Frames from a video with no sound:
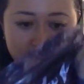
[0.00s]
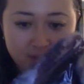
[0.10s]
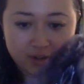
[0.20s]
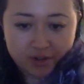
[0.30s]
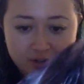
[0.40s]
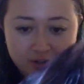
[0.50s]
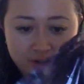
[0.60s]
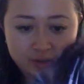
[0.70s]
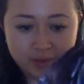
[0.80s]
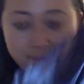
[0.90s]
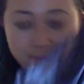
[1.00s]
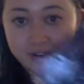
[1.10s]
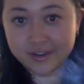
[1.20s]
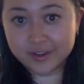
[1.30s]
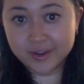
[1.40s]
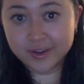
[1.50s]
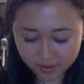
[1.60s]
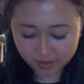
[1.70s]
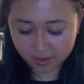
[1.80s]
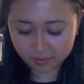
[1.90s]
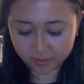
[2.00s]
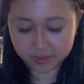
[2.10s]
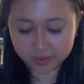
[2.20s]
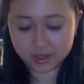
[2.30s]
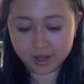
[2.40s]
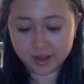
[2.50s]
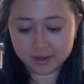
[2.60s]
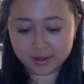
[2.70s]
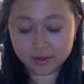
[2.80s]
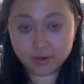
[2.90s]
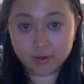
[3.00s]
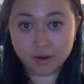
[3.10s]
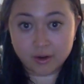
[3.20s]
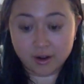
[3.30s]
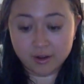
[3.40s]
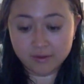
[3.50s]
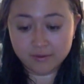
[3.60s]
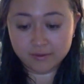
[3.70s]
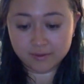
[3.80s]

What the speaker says: it sure is one way to do it. I'm going to cut the corner off,